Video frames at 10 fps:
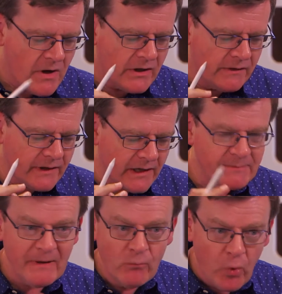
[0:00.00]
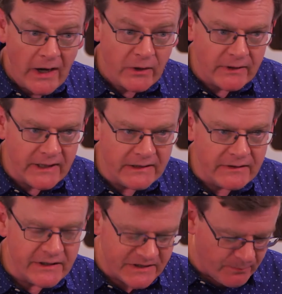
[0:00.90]
You explained why we need
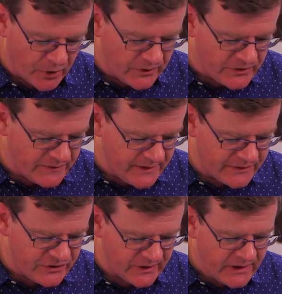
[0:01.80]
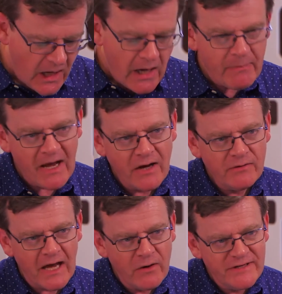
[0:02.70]
this approach in the industry, but
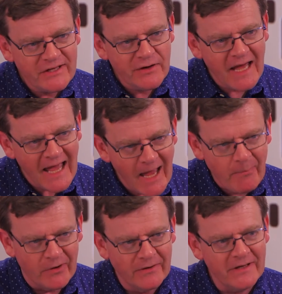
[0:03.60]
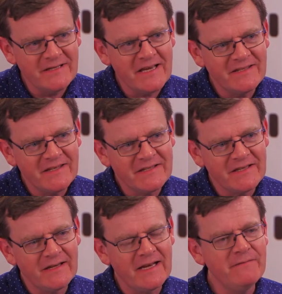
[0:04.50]
how is it going to happen? Is this
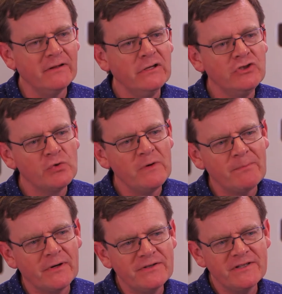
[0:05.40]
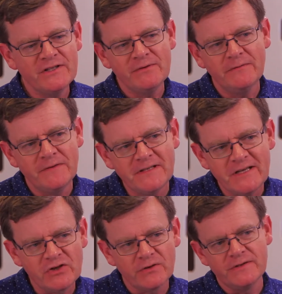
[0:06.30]
an evolutionary process you
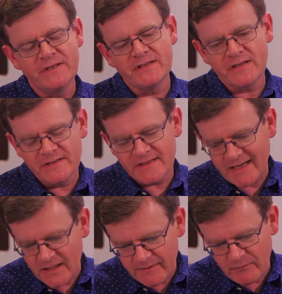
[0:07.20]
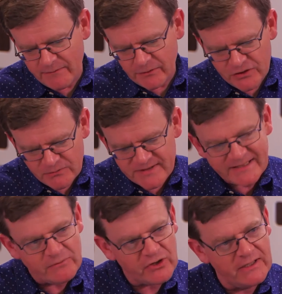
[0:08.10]
envisage, or is this kind of a revolutionary
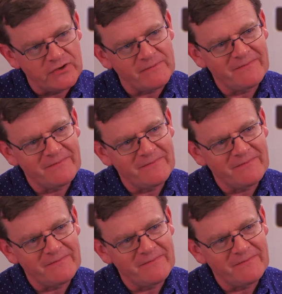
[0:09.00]
step change?